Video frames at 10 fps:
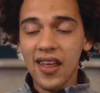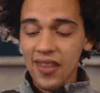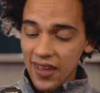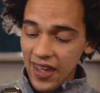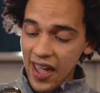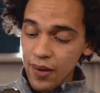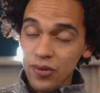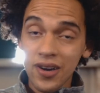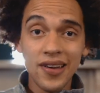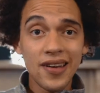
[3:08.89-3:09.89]
the
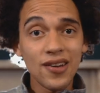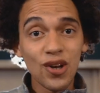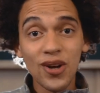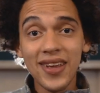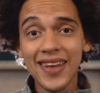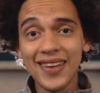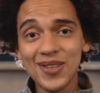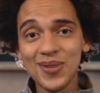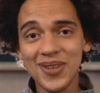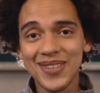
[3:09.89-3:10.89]
camera looking
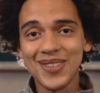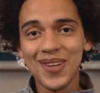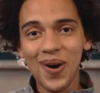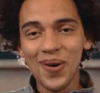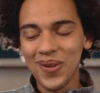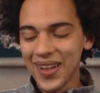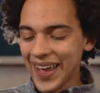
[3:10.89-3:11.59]
into its soul,